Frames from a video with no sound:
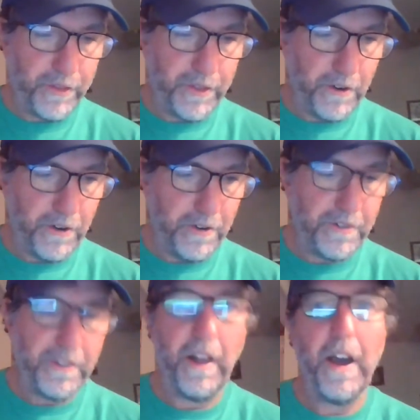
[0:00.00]

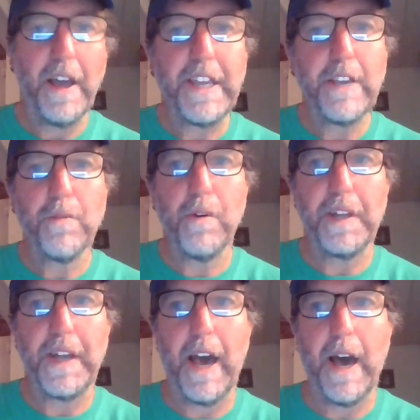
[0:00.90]
third law, equal and